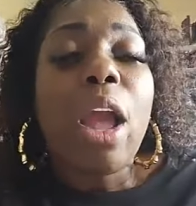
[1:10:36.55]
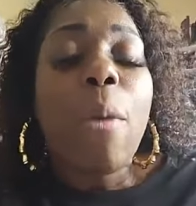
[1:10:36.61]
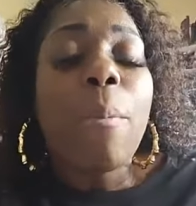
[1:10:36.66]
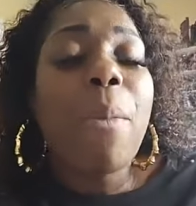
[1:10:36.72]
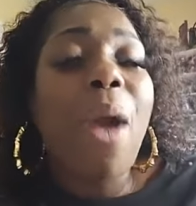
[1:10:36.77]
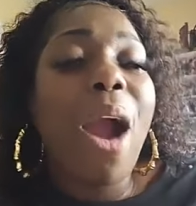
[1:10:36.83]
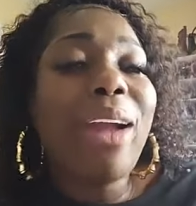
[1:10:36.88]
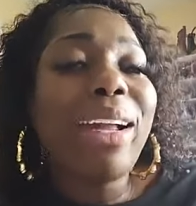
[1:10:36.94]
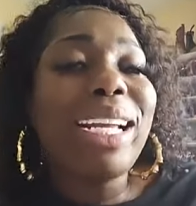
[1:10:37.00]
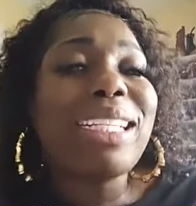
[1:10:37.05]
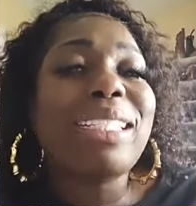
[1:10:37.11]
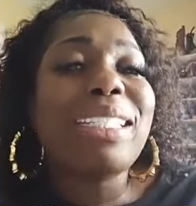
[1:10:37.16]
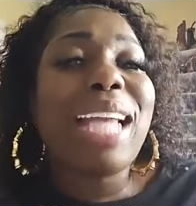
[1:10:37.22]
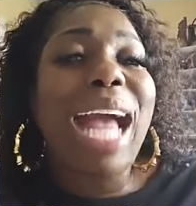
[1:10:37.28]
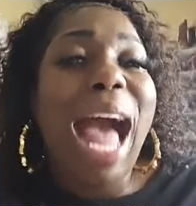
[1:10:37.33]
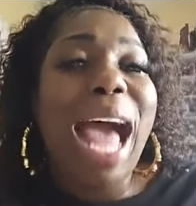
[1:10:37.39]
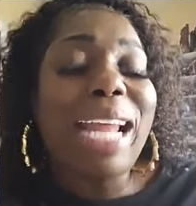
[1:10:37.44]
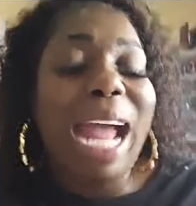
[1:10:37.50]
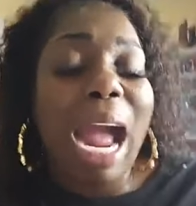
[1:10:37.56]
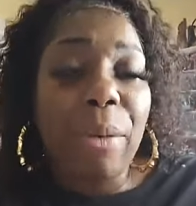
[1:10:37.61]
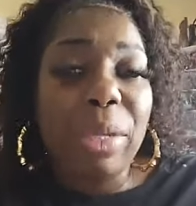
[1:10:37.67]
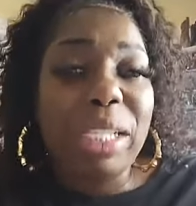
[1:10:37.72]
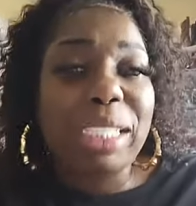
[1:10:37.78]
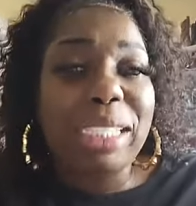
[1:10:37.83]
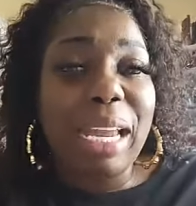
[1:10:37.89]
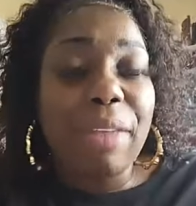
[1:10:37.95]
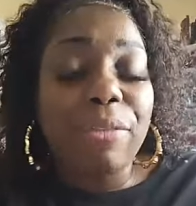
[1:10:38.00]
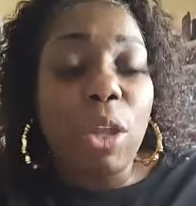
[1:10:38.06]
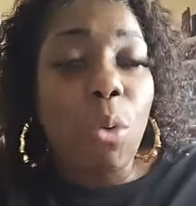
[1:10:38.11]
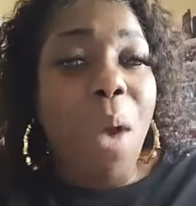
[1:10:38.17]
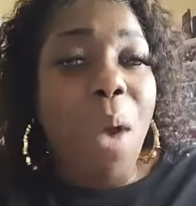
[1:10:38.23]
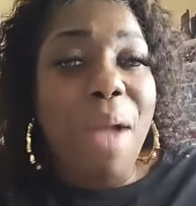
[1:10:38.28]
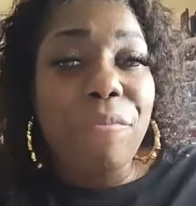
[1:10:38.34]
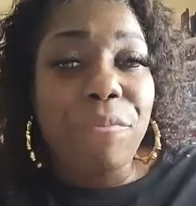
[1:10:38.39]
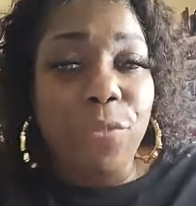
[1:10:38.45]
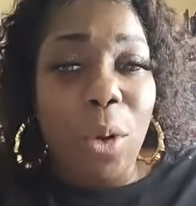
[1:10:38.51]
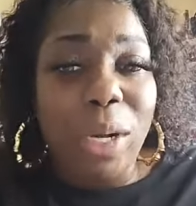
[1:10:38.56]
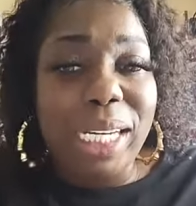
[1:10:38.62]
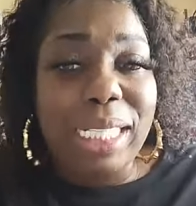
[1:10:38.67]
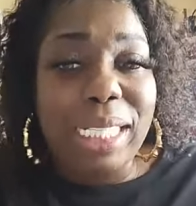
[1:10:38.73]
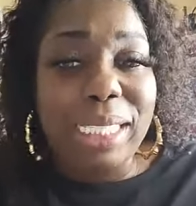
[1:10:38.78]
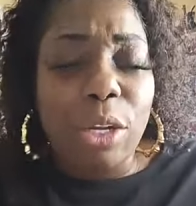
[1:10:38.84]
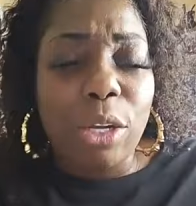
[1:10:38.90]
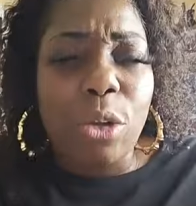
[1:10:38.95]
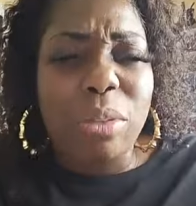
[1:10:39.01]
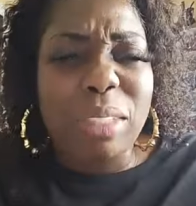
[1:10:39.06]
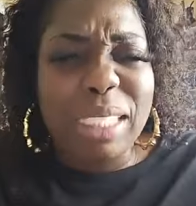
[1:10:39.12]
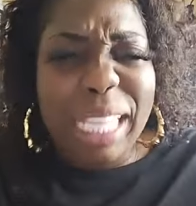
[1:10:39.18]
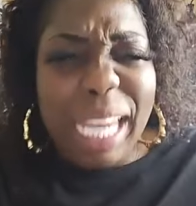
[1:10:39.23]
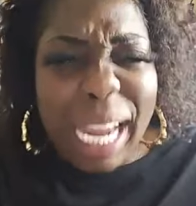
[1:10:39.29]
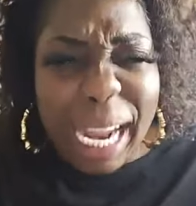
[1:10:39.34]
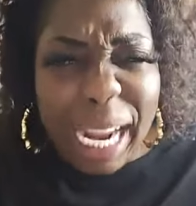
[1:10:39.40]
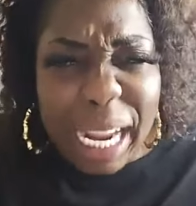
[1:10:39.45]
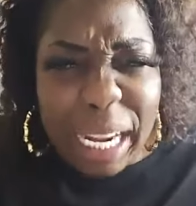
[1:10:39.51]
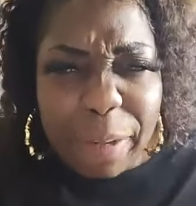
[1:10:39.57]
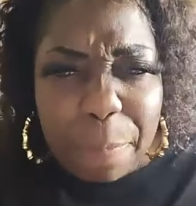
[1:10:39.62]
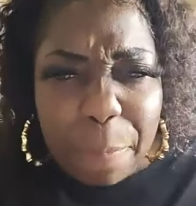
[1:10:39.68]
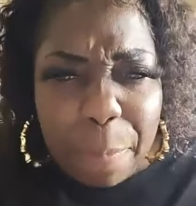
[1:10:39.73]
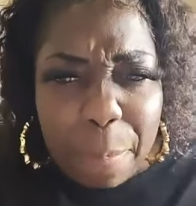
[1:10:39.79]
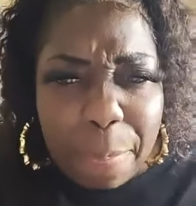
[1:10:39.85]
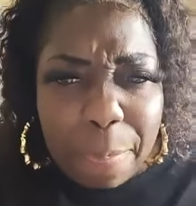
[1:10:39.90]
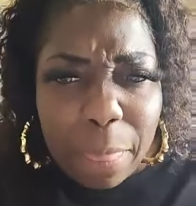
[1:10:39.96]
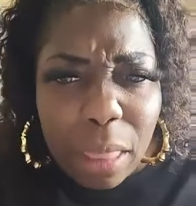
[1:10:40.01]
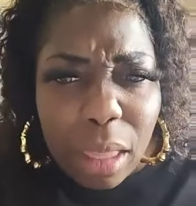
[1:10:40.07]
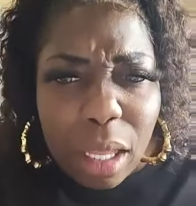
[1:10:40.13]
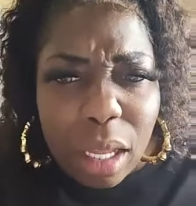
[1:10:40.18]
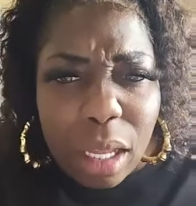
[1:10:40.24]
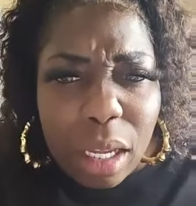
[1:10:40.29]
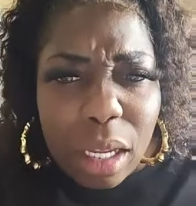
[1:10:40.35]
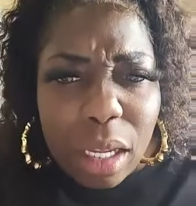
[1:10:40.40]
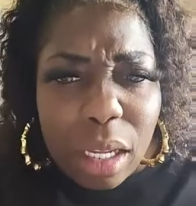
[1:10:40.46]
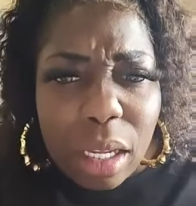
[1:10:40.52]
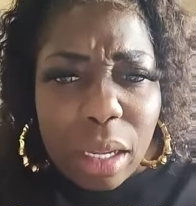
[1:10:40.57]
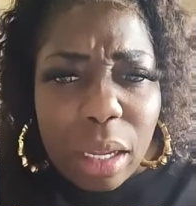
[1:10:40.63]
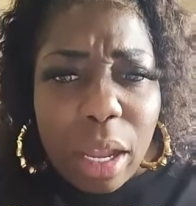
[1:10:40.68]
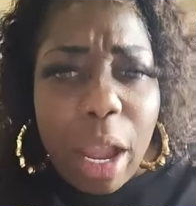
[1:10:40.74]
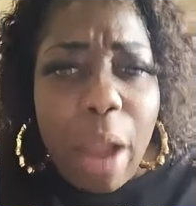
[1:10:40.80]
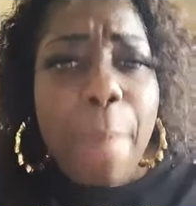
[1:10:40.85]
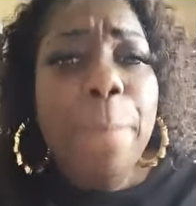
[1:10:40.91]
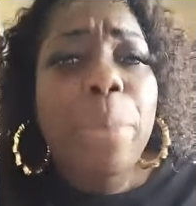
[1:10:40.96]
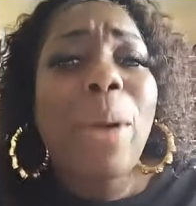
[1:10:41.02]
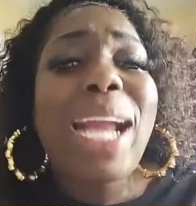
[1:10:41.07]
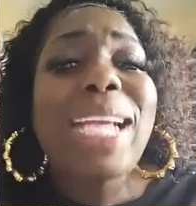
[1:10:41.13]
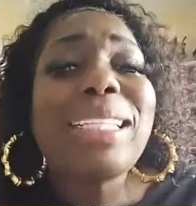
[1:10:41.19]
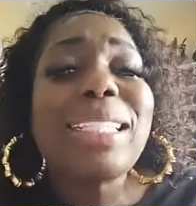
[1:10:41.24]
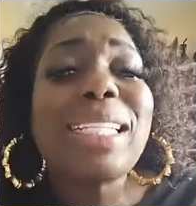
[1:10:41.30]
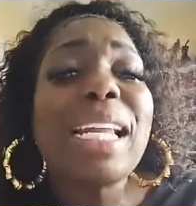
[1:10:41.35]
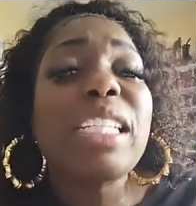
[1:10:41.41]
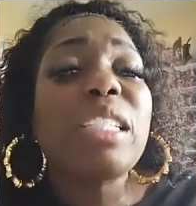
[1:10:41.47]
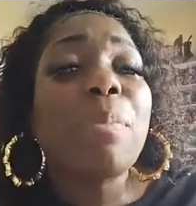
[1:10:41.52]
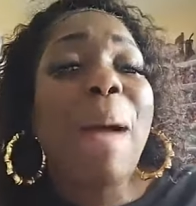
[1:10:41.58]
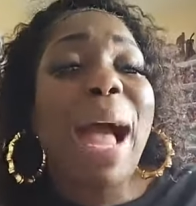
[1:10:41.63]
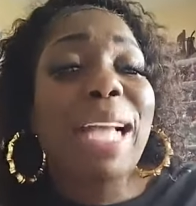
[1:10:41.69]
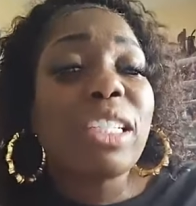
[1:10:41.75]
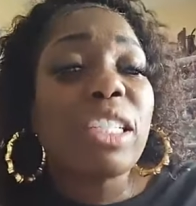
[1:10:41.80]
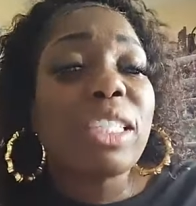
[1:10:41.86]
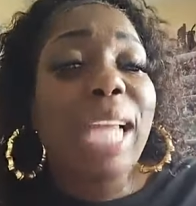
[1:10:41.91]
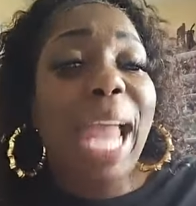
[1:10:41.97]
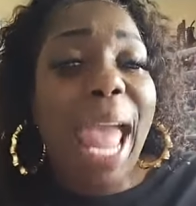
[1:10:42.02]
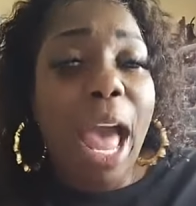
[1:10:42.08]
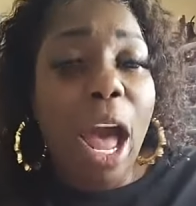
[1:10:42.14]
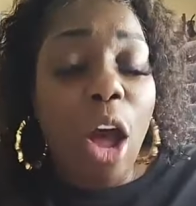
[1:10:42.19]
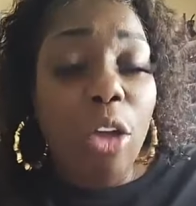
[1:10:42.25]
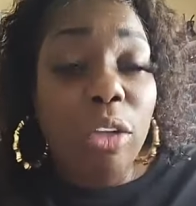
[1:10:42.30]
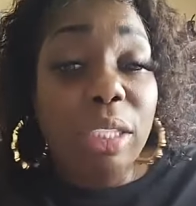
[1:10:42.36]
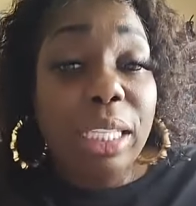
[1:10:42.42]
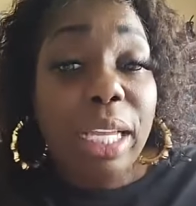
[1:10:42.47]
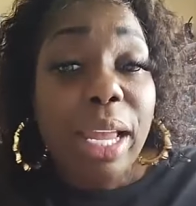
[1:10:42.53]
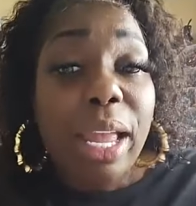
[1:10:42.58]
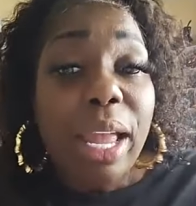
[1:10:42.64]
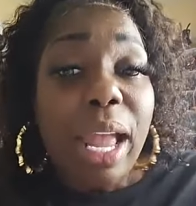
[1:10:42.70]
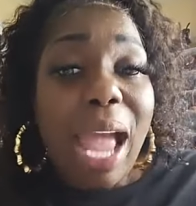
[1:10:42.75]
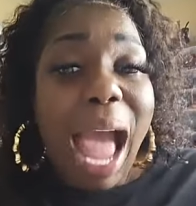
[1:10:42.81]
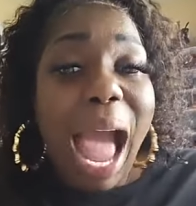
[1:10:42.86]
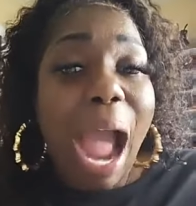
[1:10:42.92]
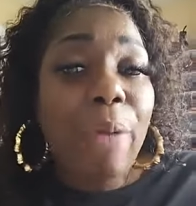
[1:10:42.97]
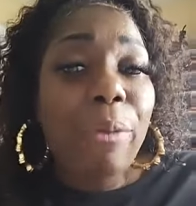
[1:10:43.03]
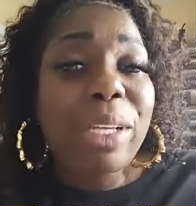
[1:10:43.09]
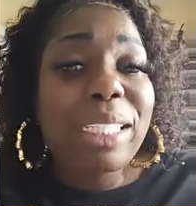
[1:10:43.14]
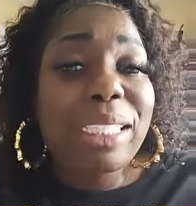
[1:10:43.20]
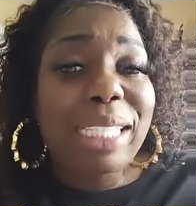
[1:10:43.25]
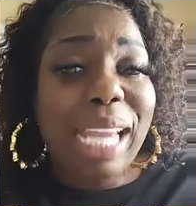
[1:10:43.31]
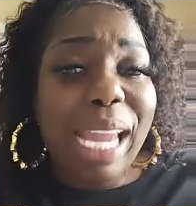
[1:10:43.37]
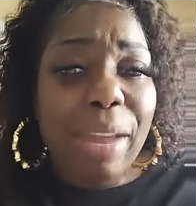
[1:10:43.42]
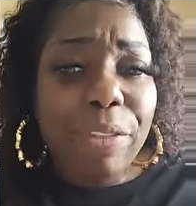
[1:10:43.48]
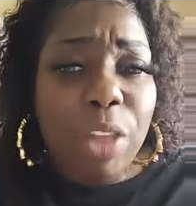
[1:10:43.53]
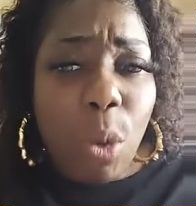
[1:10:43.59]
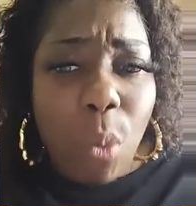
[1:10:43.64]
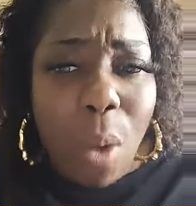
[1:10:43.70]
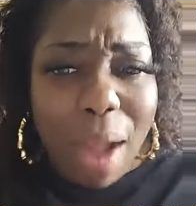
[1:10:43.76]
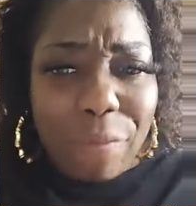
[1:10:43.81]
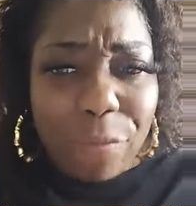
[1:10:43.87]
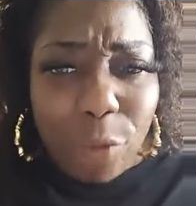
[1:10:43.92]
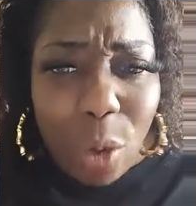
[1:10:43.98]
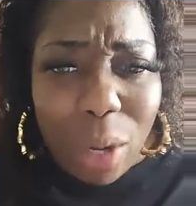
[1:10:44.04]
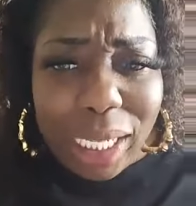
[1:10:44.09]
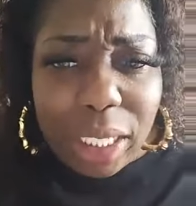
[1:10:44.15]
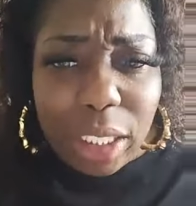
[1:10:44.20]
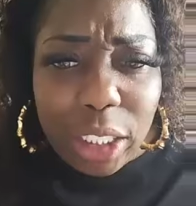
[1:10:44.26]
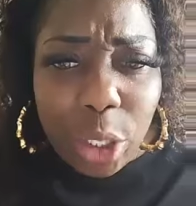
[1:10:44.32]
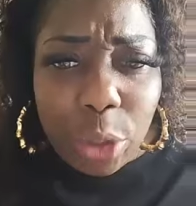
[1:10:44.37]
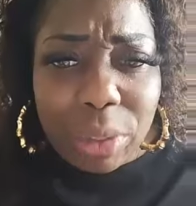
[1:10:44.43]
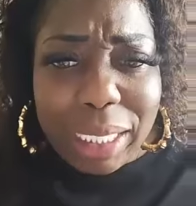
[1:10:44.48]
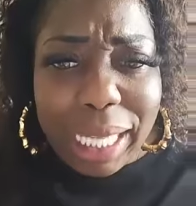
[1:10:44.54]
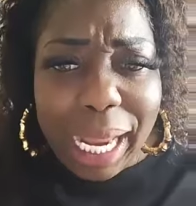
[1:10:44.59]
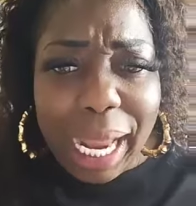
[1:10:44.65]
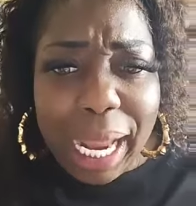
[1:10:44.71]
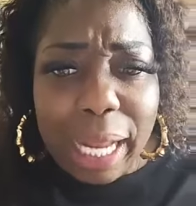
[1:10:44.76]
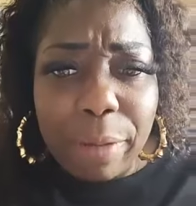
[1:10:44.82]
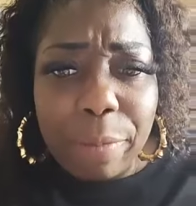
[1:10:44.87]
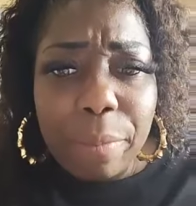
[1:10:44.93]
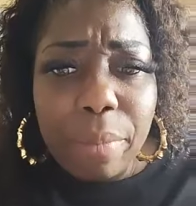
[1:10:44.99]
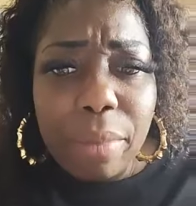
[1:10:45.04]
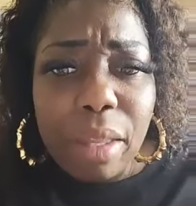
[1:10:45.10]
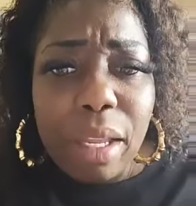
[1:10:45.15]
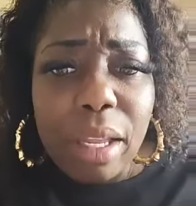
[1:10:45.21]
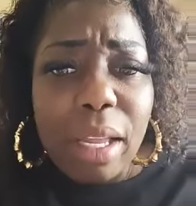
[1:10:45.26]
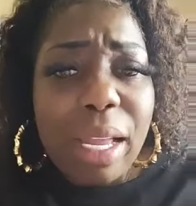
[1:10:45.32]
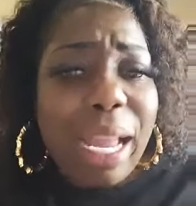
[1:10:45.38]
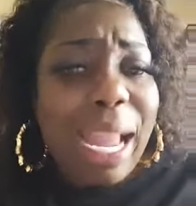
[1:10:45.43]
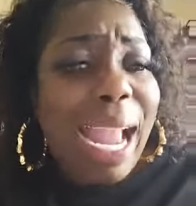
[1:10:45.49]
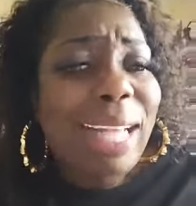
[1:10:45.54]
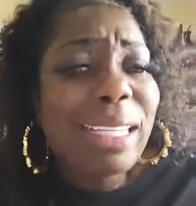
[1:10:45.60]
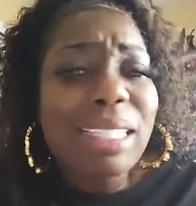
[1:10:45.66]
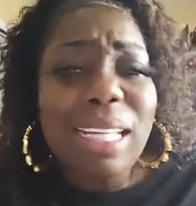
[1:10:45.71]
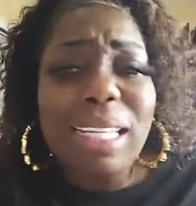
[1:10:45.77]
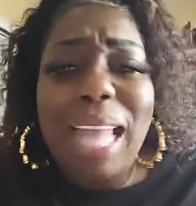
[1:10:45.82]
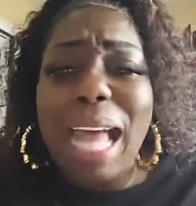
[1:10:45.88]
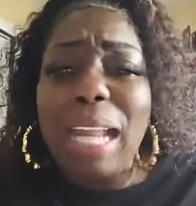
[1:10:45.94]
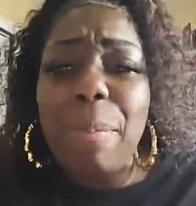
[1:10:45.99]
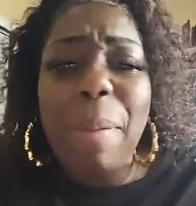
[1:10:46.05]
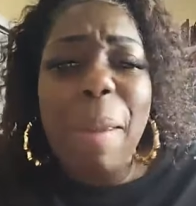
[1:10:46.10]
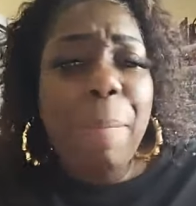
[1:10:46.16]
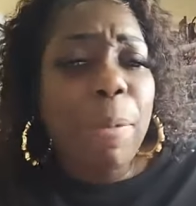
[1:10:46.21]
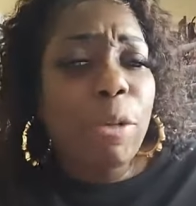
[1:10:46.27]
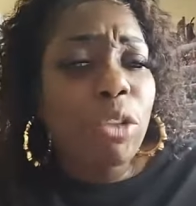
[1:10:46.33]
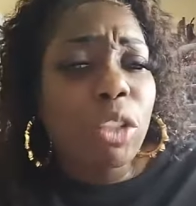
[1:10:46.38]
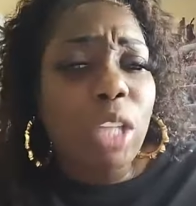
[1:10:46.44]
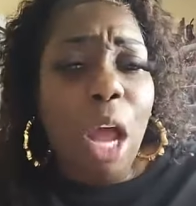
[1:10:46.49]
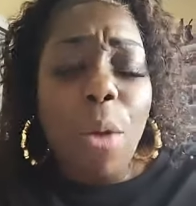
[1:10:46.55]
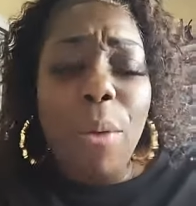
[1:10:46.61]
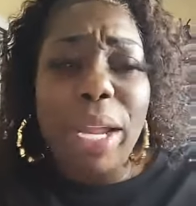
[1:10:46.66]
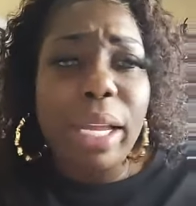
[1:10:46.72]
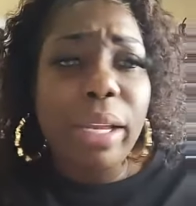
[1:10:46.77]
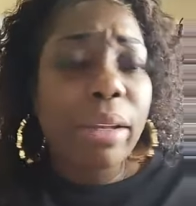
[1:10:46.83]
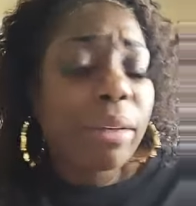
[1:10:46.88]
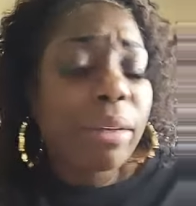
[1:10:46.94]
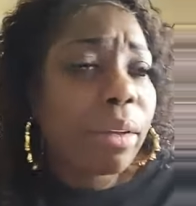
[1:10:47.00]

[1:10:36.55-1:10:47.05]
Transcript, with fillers: Marcus Scott, I received the 142.10. Bracelets by Shells, I received the 142.10. It's a lot of people sowing.